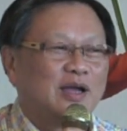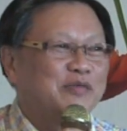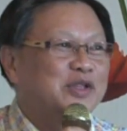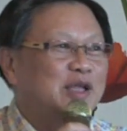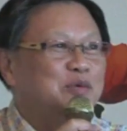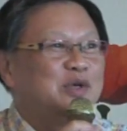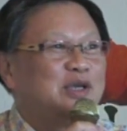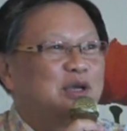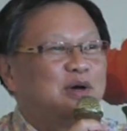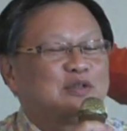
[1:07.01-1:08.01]
every day we
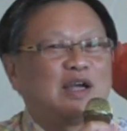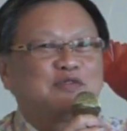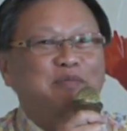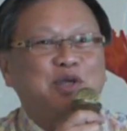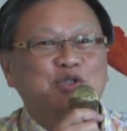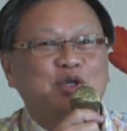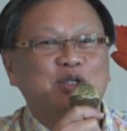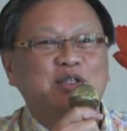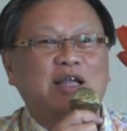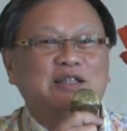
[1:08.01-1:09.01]
hear about
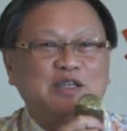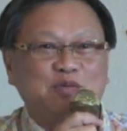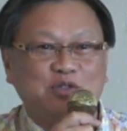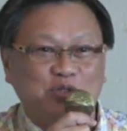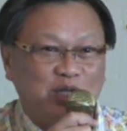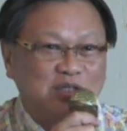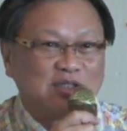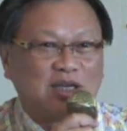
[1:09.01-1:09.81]
transformation, that things will change,